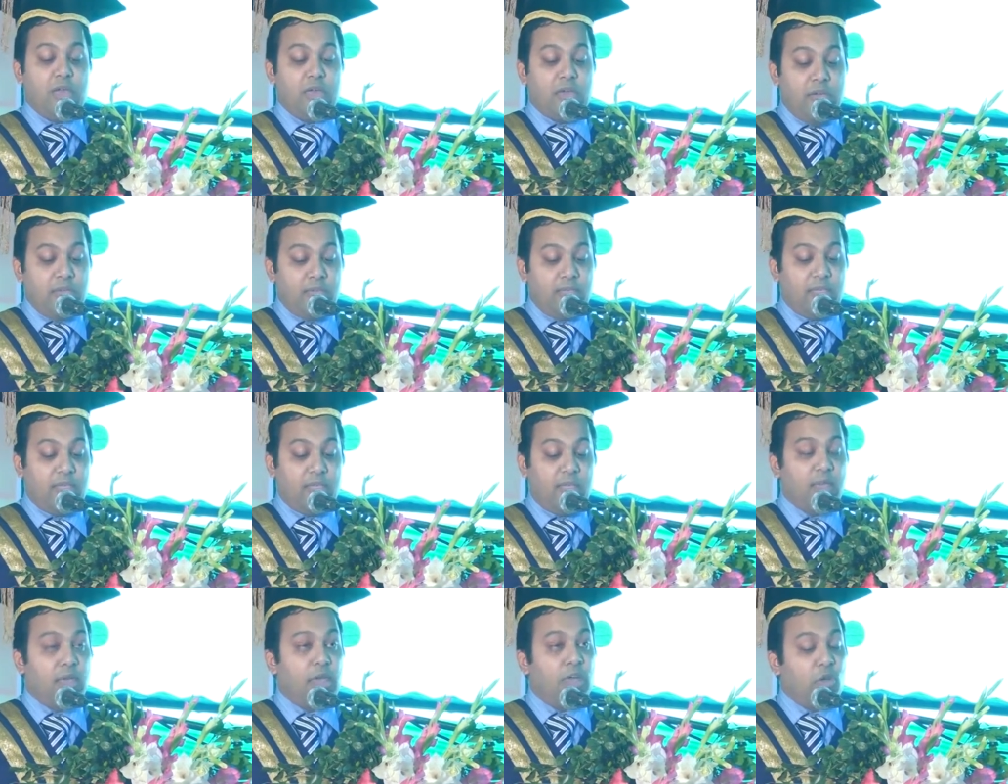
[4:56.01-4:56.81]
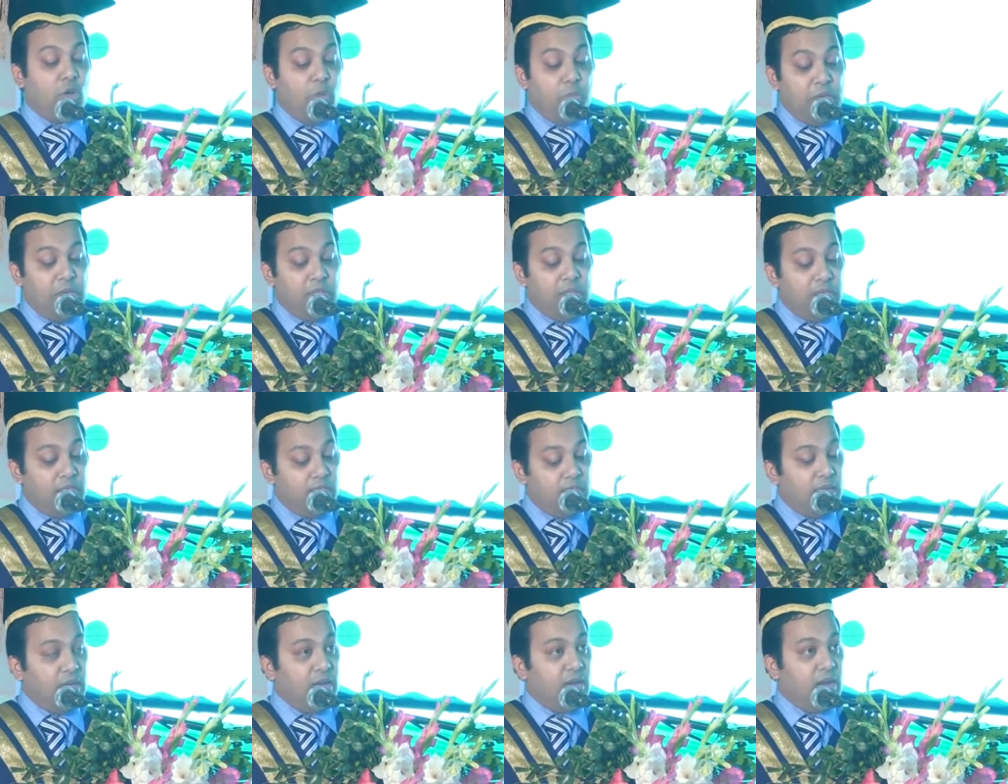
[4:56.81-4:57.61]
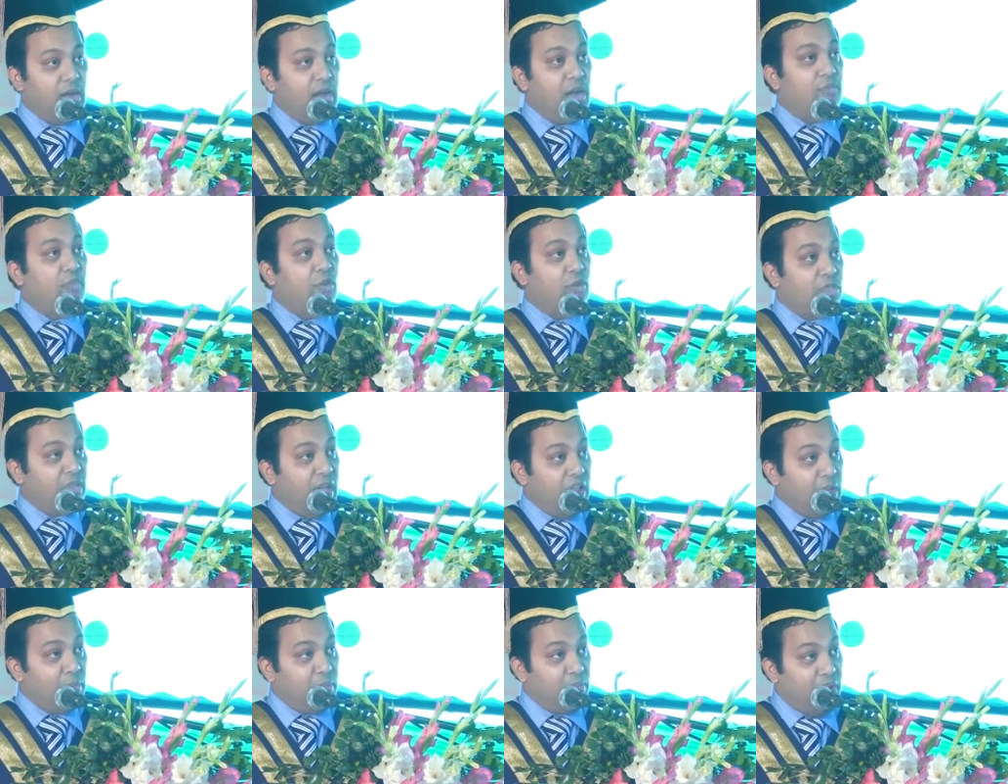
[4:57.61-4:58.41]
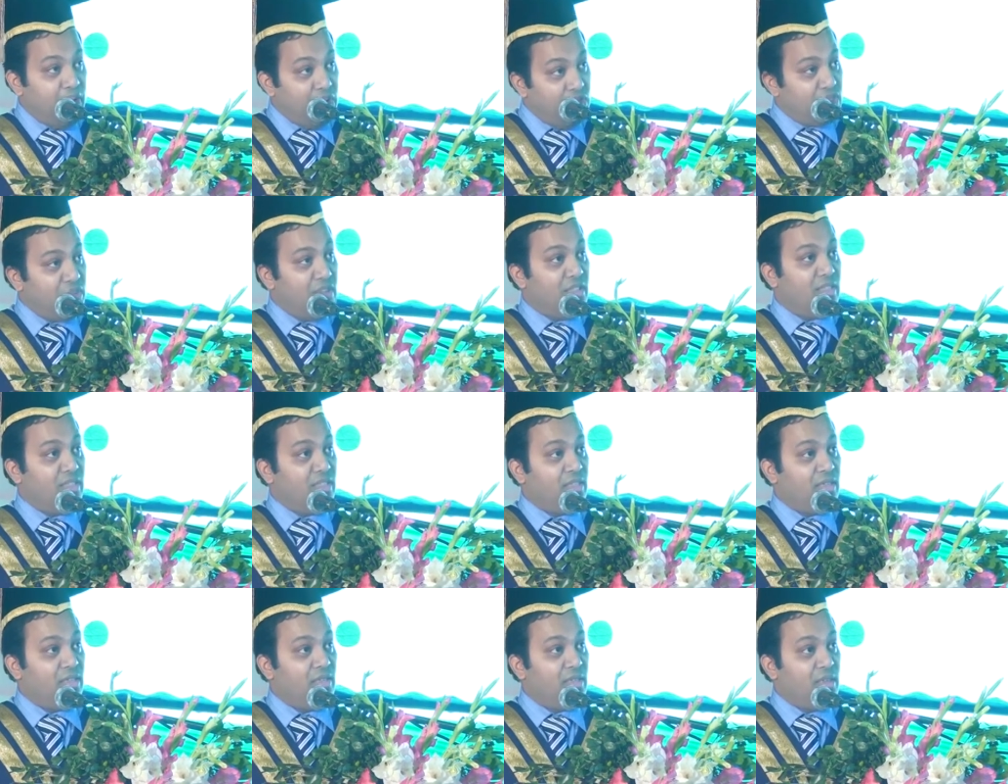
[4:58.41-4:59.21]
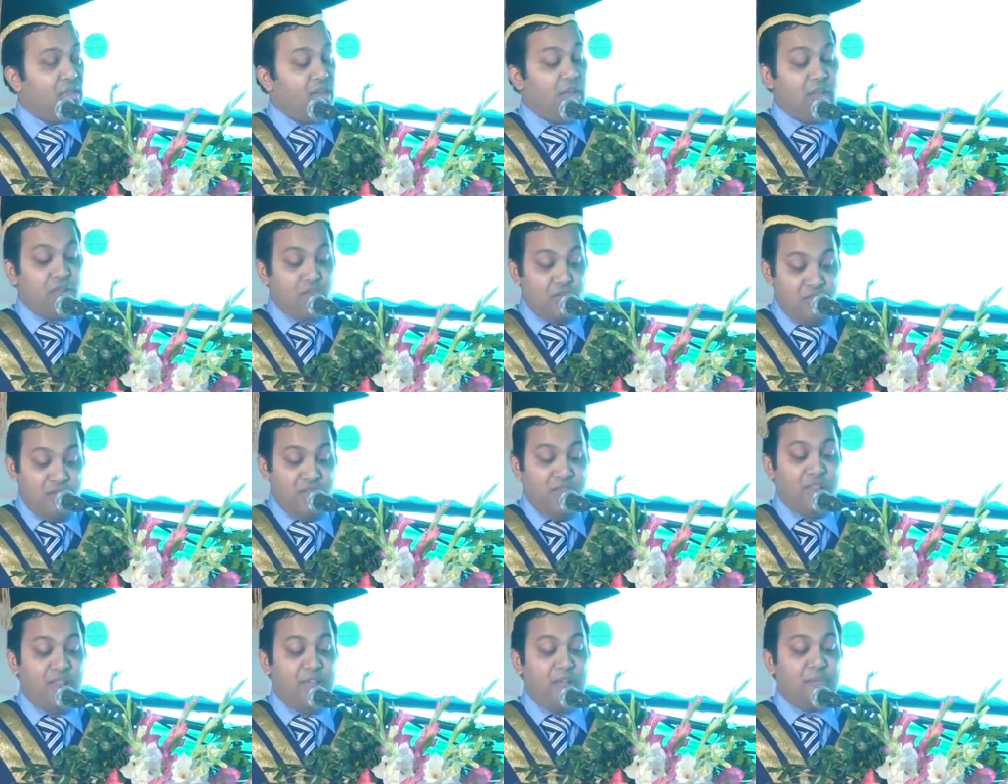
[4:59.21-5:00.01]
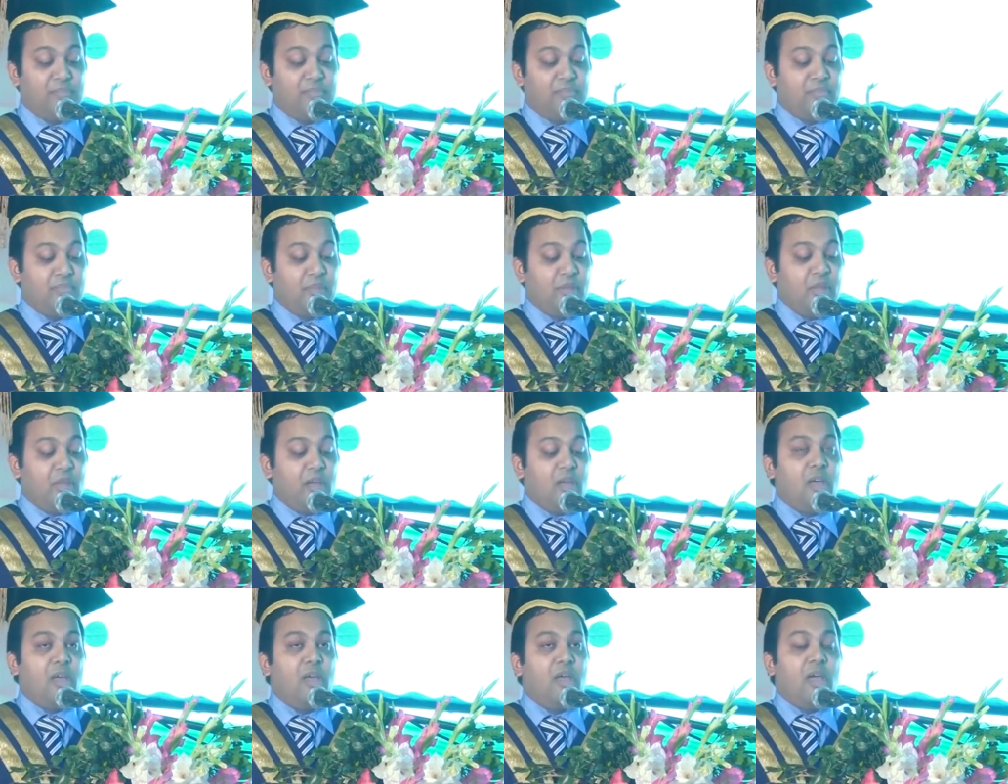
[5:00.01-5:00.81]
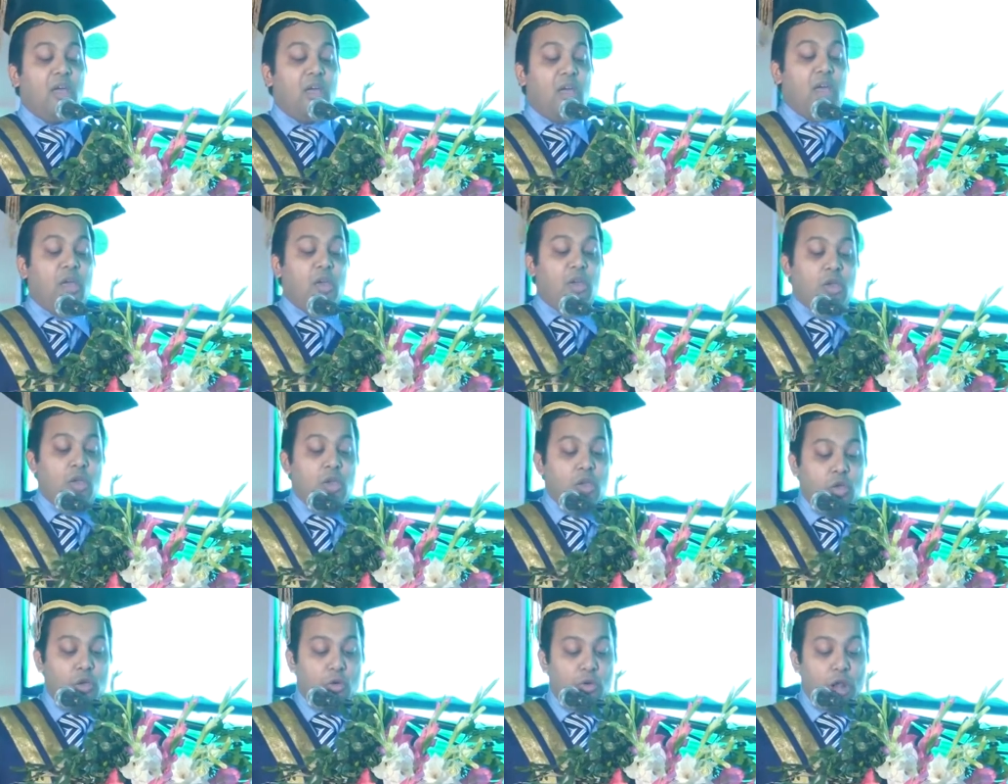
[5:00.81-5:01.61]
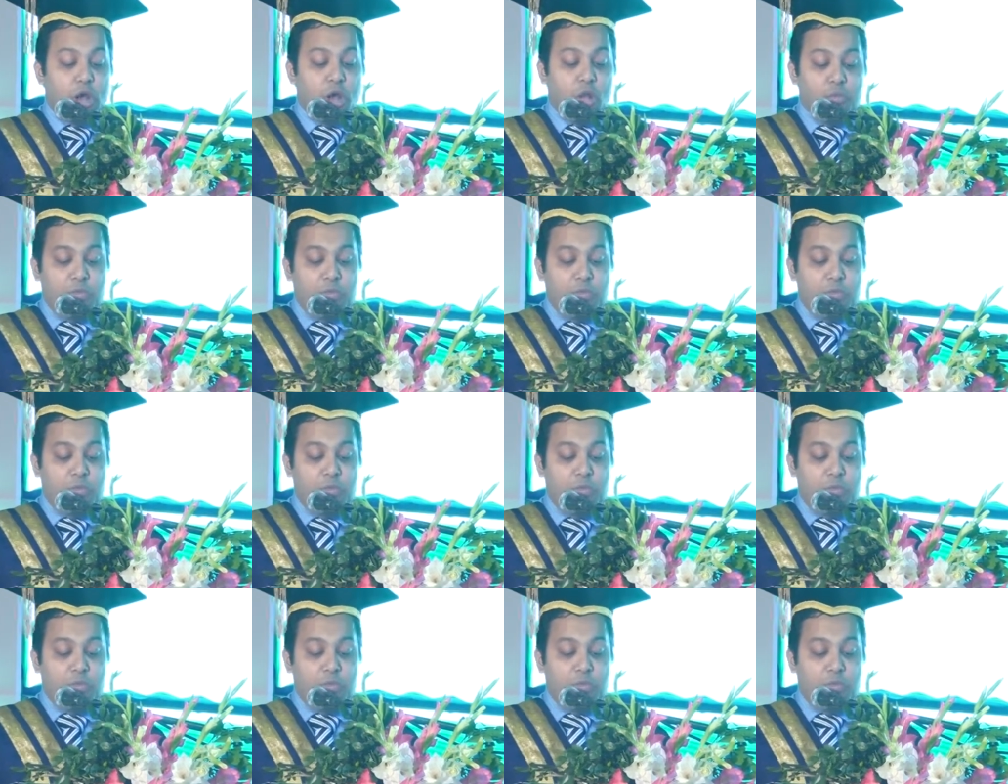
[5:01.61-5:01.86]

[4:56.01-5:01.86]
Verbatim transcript: Yes, it will be this year for celebrations, inshallah. You will